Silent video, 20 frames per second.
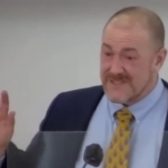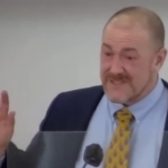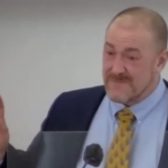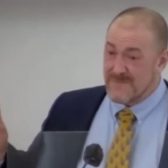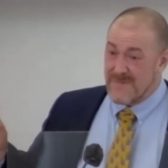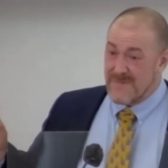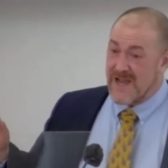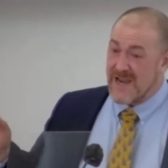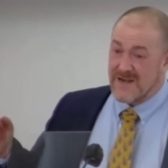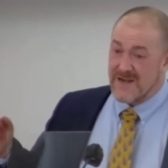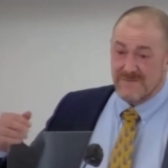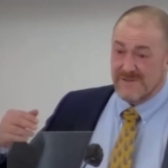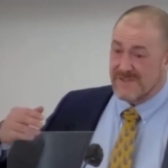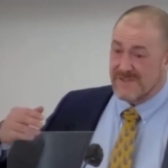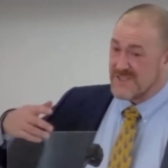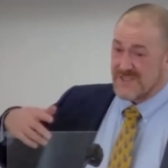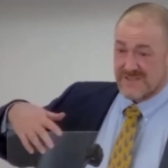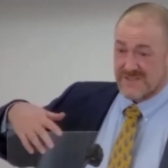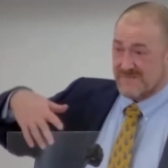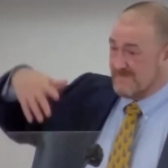his mind was
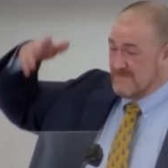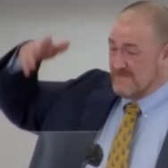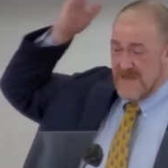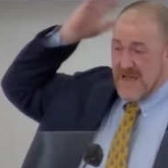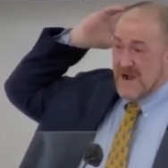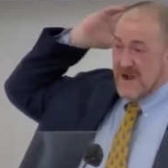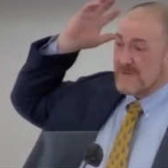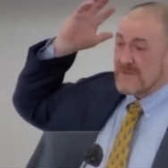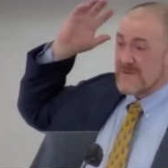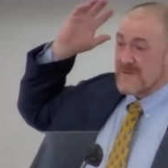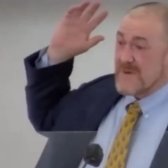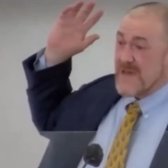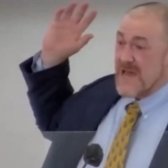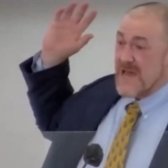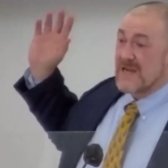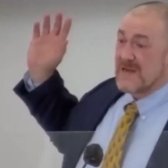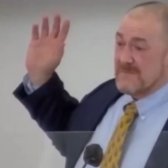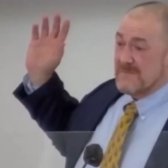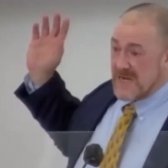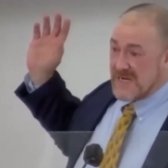just out the
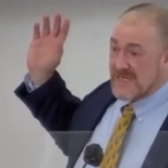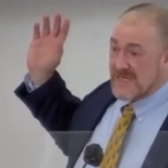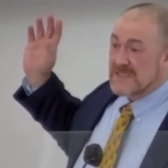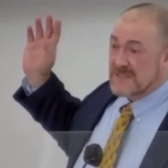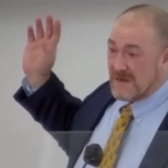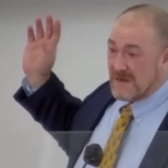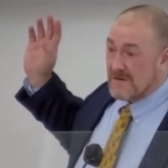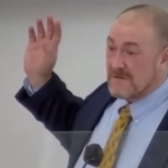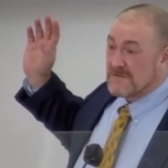back of my skull.